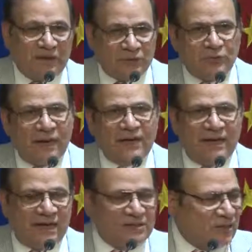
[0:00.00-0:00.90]
Petronet
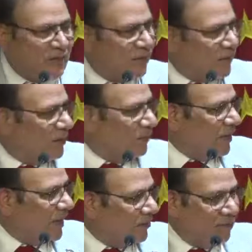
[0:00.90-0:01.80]
LNG,
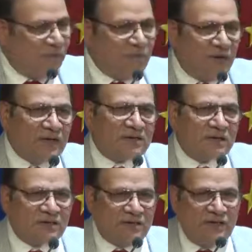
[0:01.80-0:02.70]
we have the
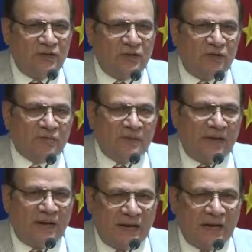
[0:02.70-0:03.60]
first CEO of
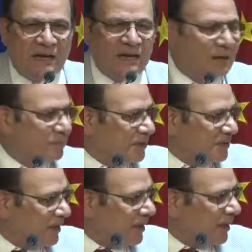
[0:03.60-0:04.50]
PLL,
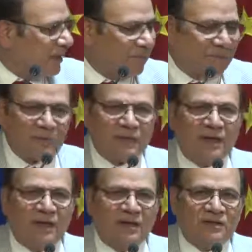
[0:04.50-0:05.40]
Mr.
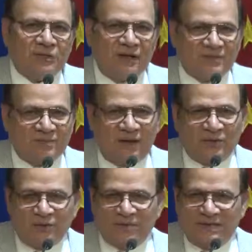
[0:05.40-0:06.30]
Suresh
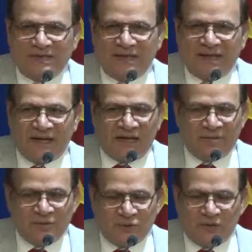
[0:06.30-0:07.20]
Mathur, present here.
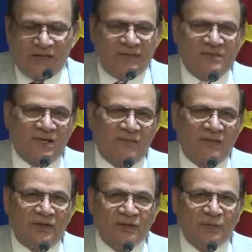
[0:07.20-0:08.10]
I'm sure he'll share
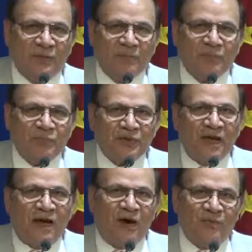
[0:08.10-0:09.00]
with you
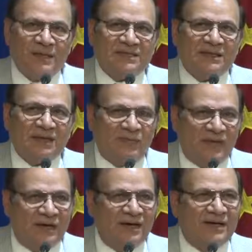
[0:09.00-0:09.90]
how much
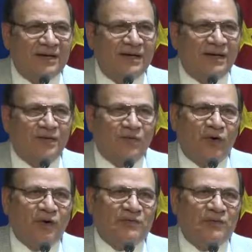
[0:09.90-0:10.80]
difficulty it
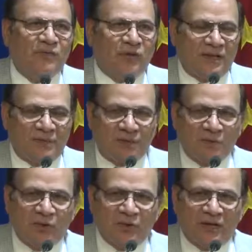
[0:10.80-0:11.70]
was for the
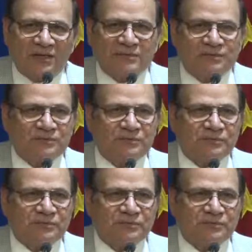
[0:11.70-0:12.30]
promoters